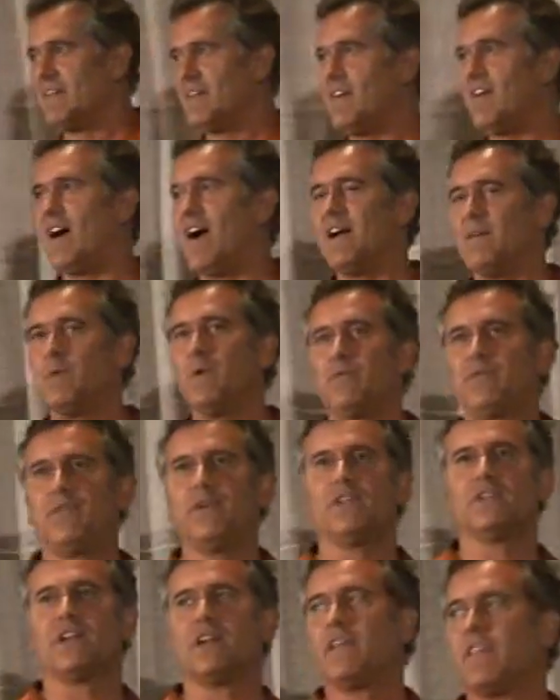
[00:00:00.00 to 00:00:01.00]
All right, we'll
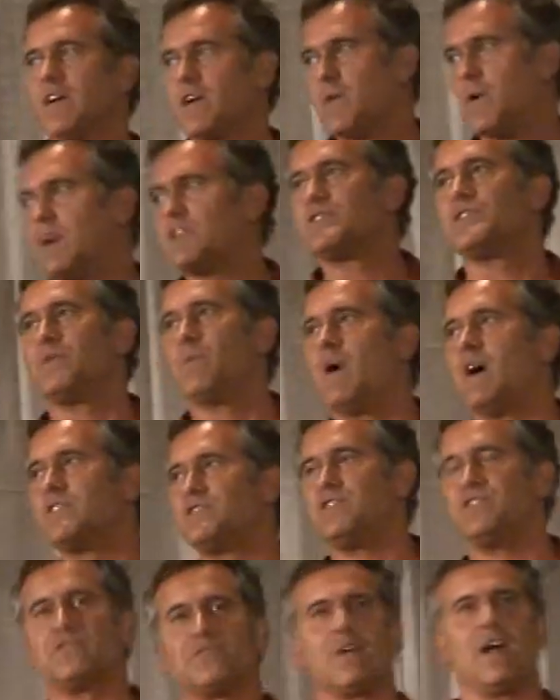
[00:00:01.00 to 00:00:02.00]
field another question while
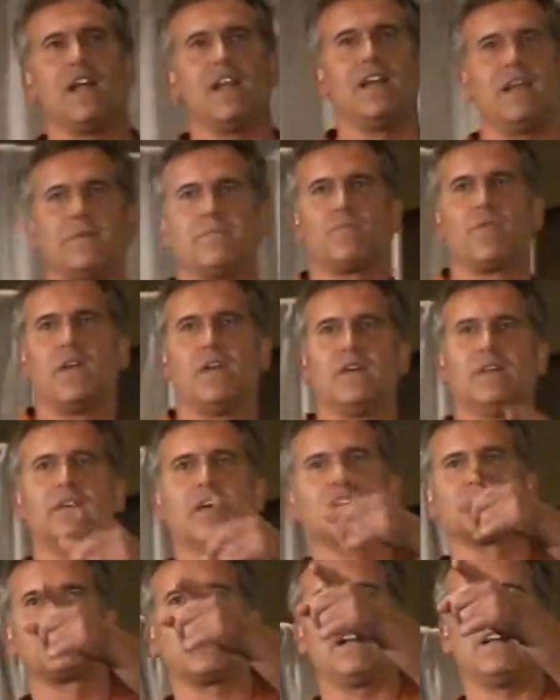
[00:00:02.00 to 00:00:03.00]
she's ready.
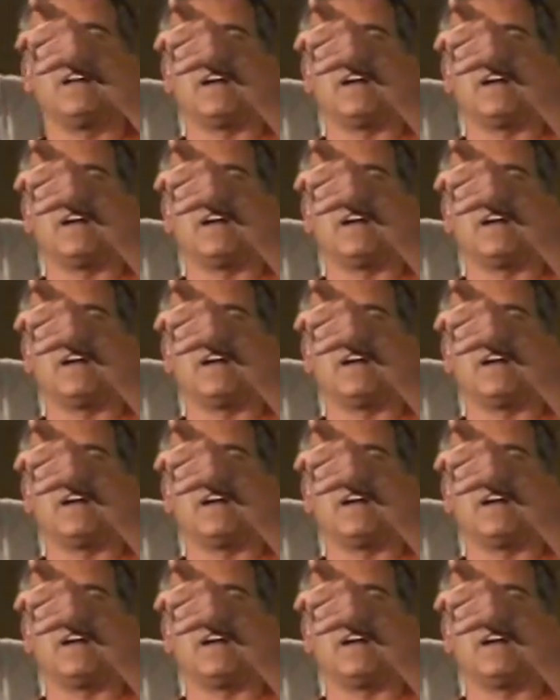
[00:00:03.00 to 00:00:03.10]
Yes, right